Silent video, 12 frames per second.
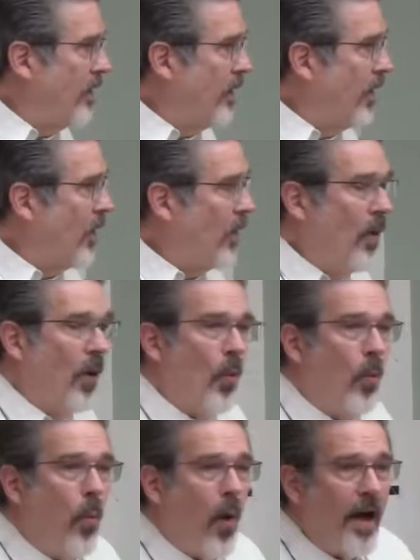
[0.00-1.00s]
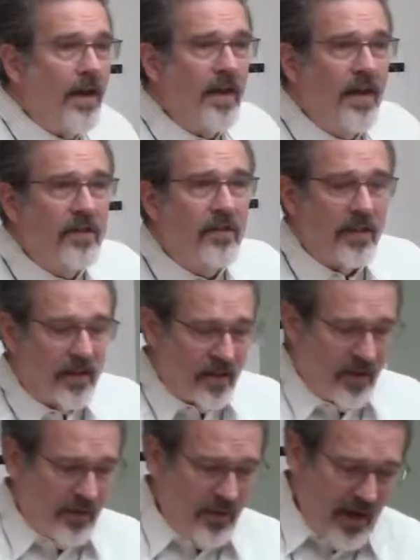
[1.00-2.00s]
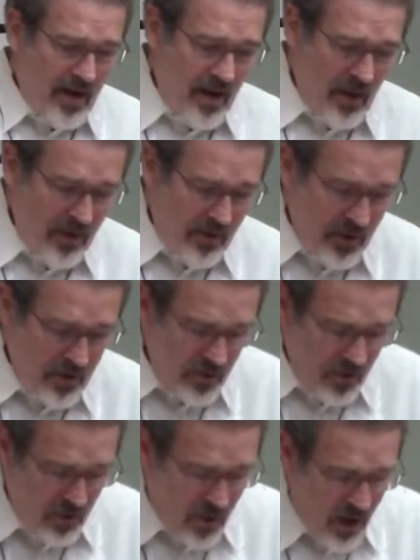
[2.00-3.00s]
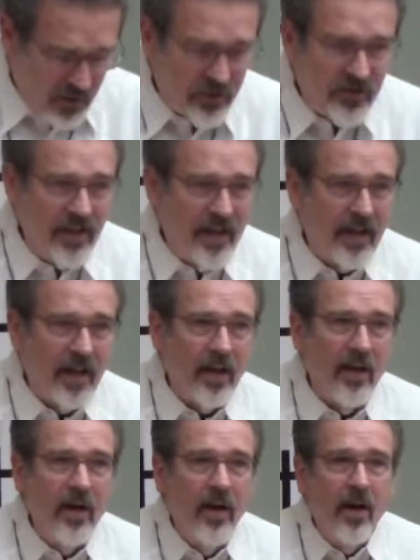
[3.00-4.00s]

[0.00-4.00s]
You know, what is it that you are seeking?